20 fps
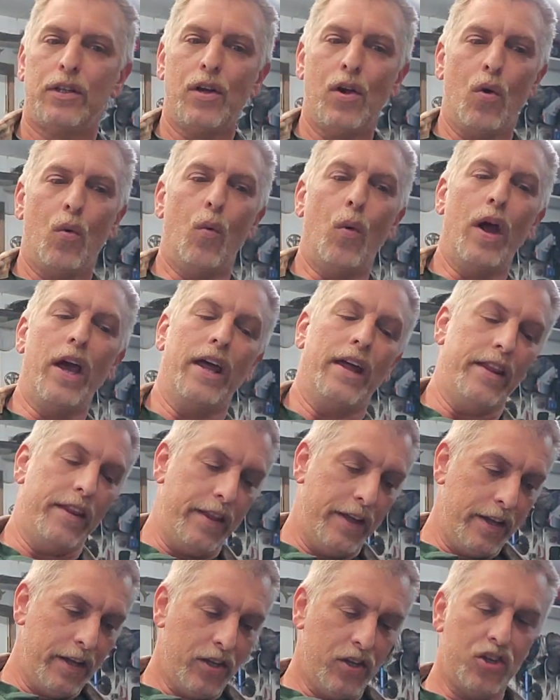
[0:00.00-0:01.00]
with
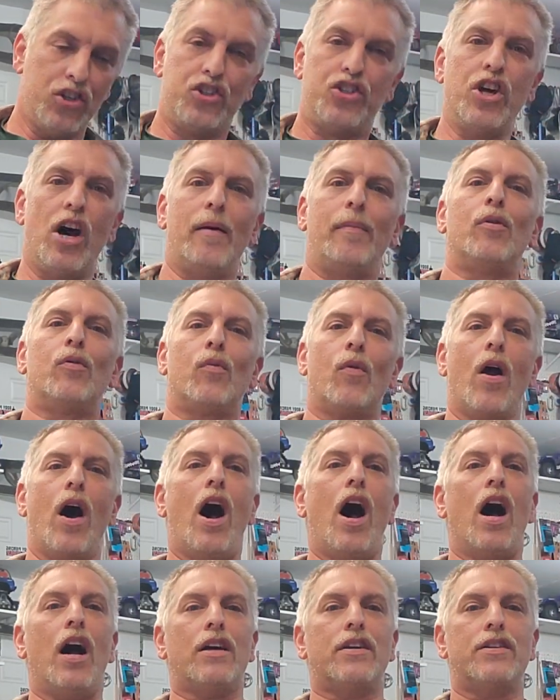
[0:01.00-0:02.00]
double
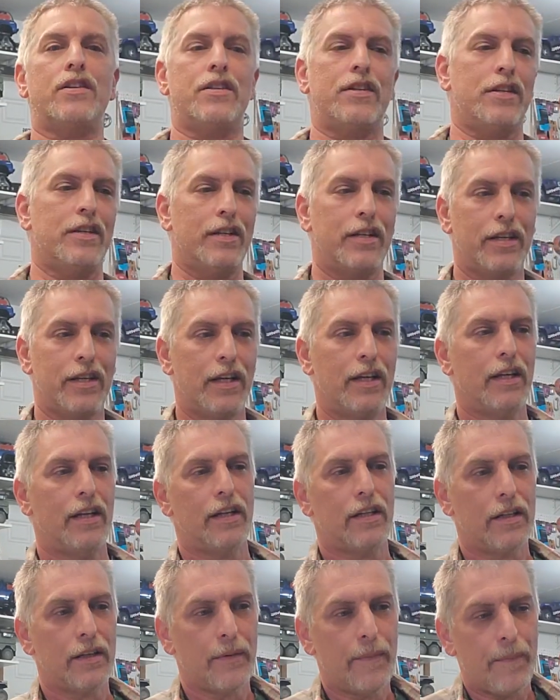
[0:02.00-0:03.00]
rocks.
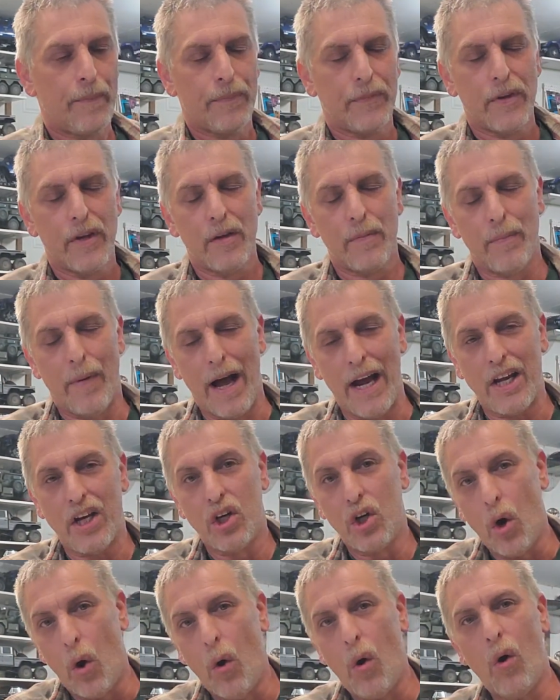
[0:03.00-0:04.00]
My
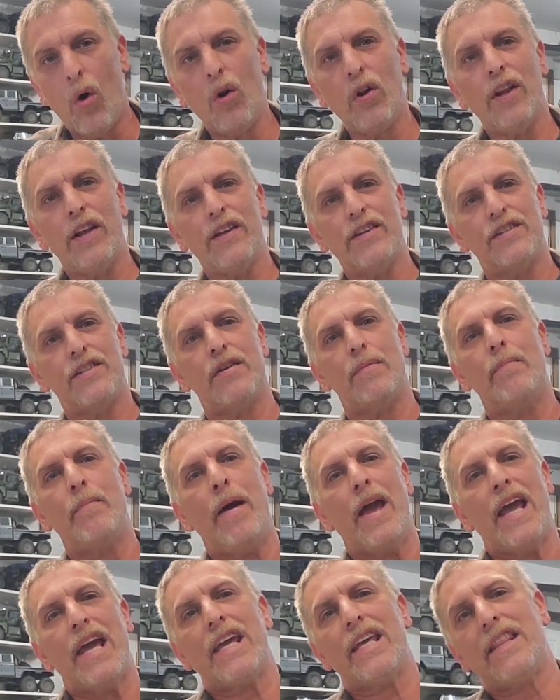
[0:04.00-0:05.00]
goal is to
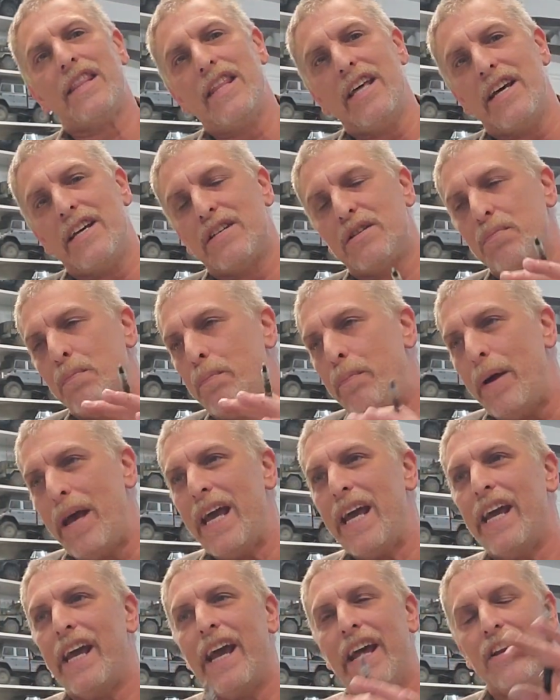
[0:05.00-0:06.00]
make this
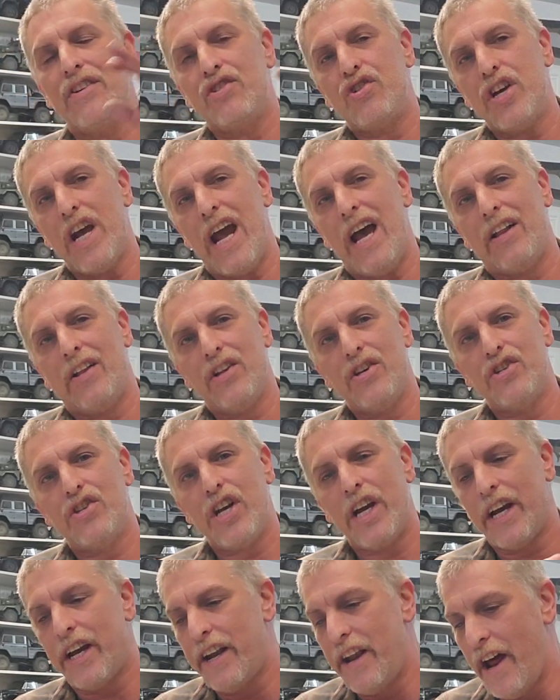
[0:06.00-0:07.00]
big and
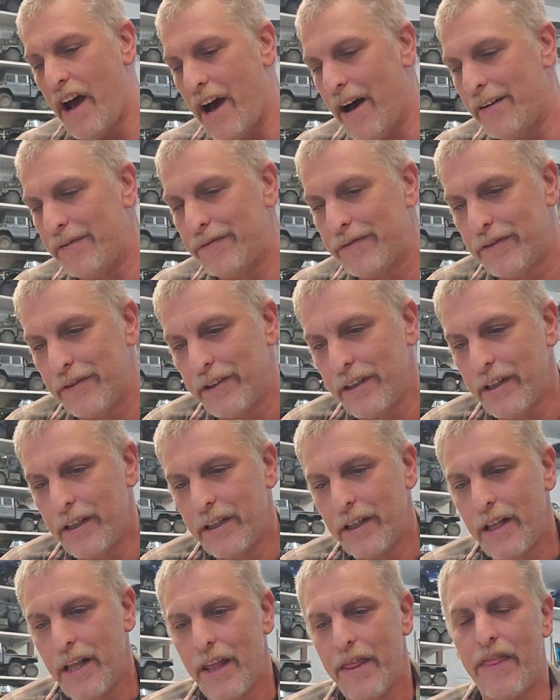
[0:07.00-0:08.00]
challenging enough
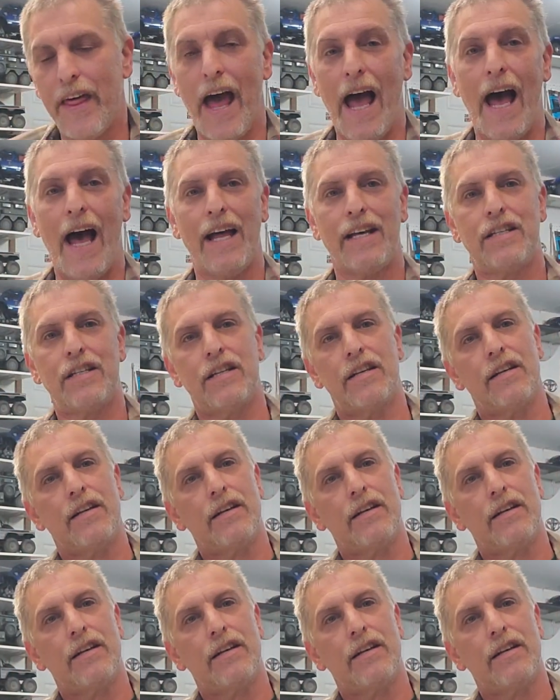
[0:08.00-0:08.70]
that